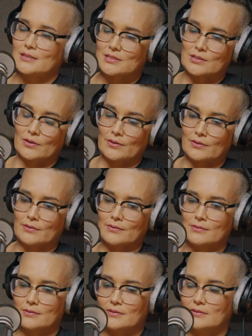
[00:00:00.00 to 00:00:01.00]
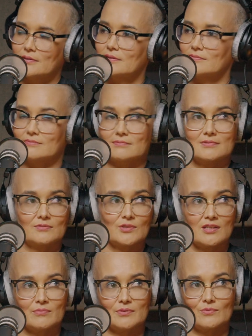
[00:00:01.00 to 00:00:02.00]
So
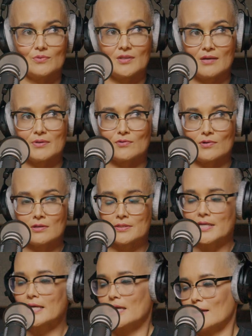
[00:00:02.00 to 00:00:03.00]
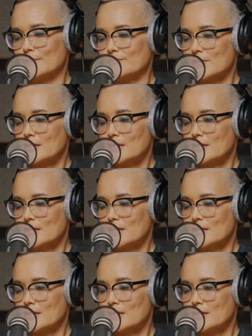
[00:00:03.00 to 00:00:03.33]
would I be wrong? Yeah.